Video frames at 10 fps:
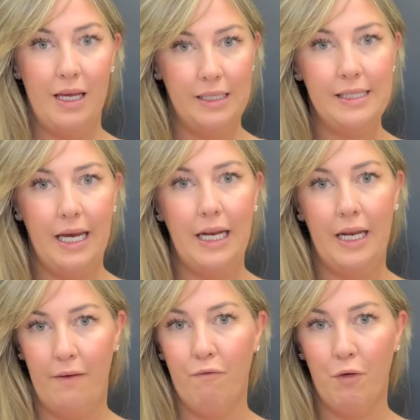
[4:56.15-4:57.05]
insight
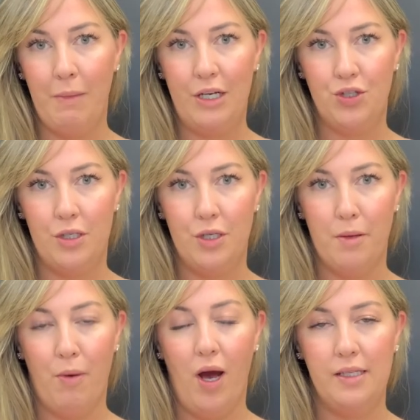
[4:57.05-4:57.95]
and information to
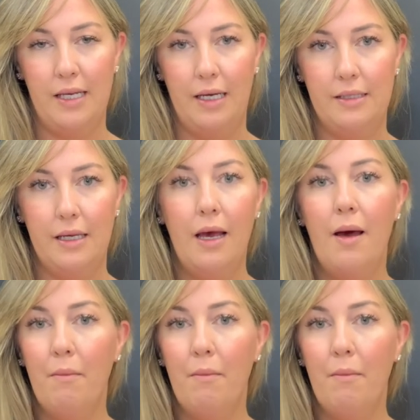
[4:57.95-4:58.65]
the process,